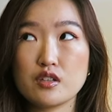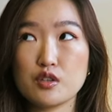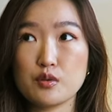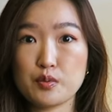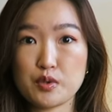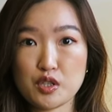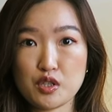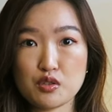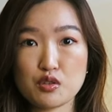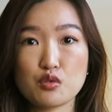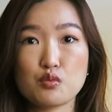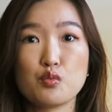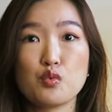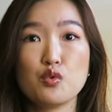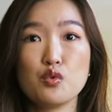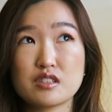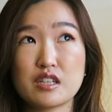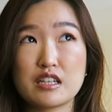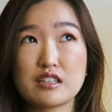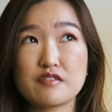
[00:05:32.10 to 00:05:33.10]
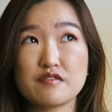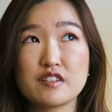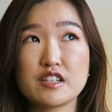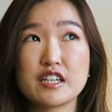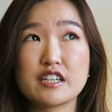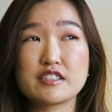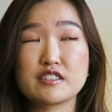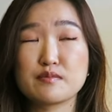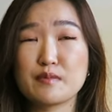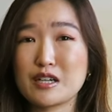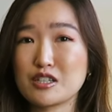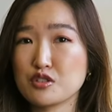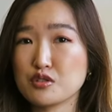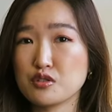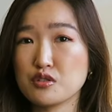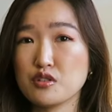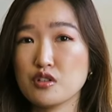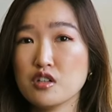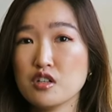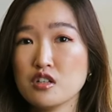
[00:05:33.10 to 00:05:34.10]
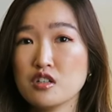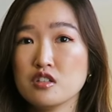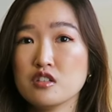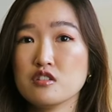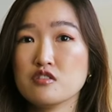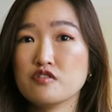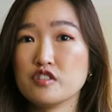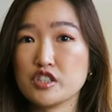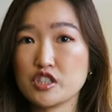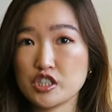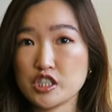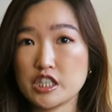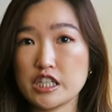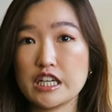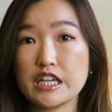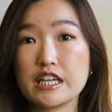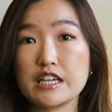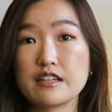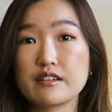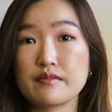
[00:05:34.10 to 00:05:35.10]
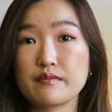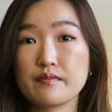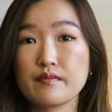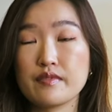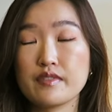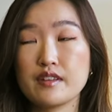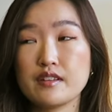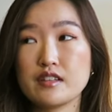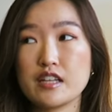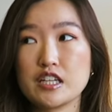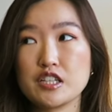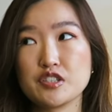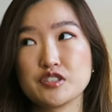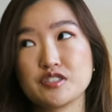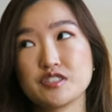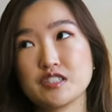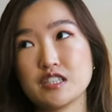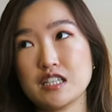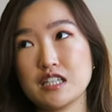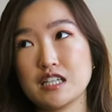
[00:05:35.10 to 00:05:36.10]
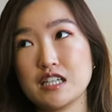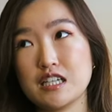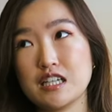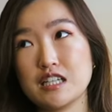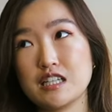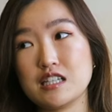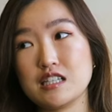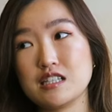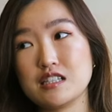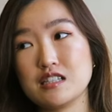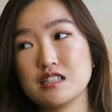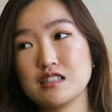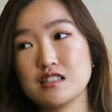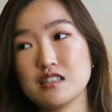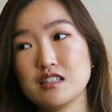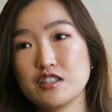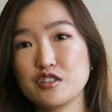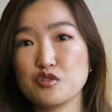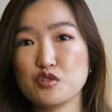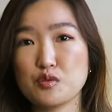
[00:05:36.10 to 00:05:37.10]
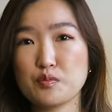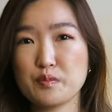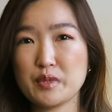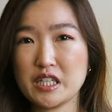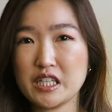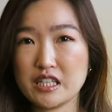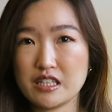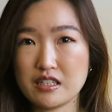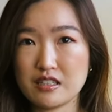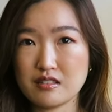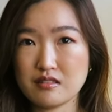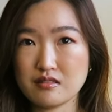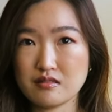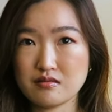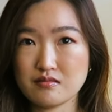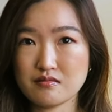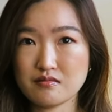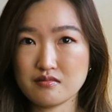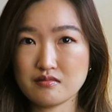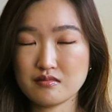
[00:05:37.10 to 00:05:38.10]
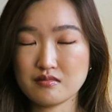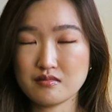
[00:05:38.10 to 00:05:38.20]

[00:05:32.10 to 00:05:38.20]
you put it on the wall, kind of like special finishing that you see in like European